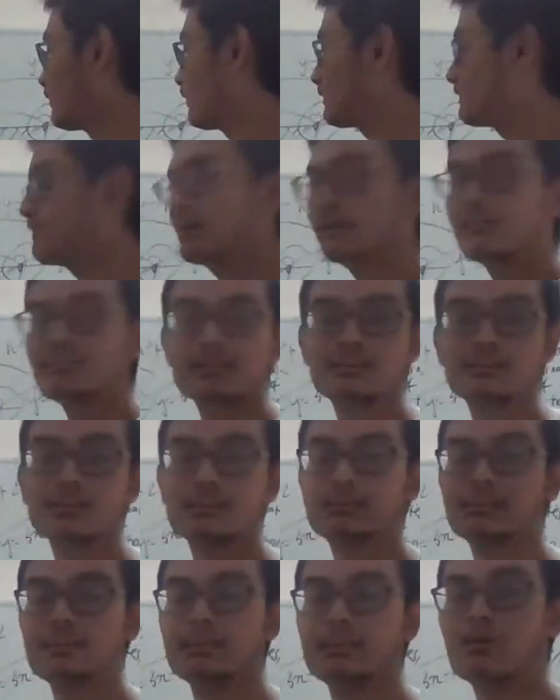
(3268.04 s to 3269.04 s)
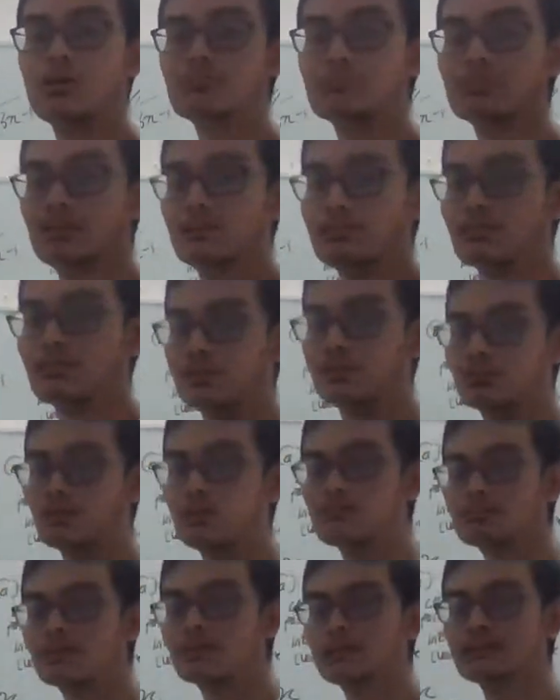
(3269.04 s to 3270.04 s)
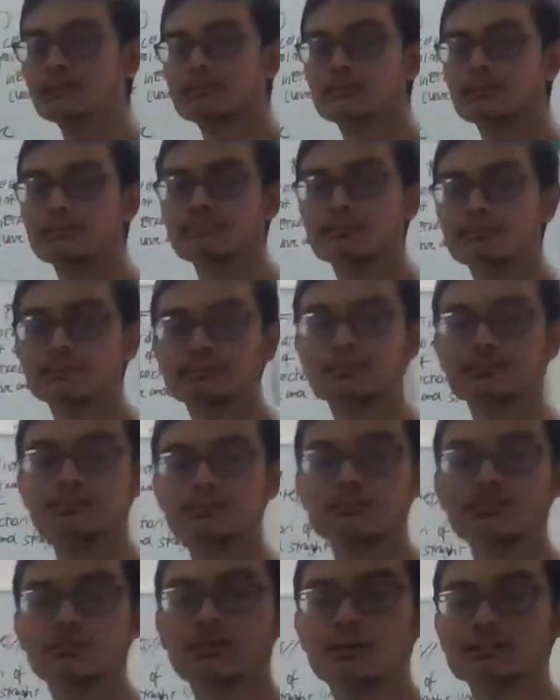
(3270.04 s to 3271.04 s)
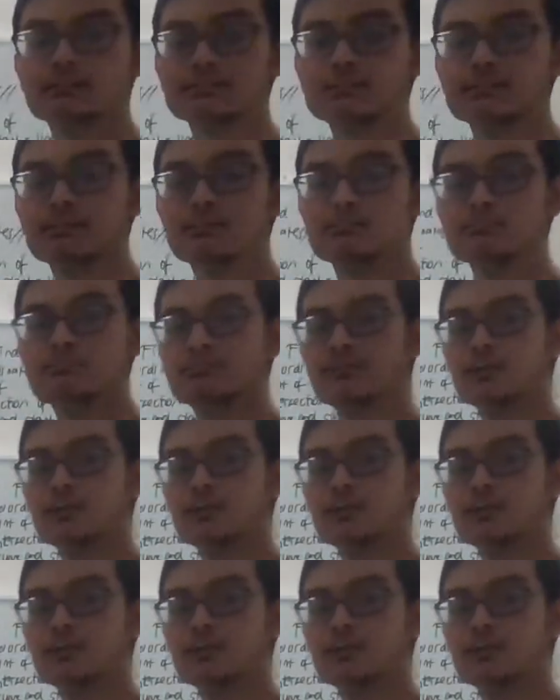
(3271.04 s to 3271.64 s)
360 normal, your normal integration, your answer. If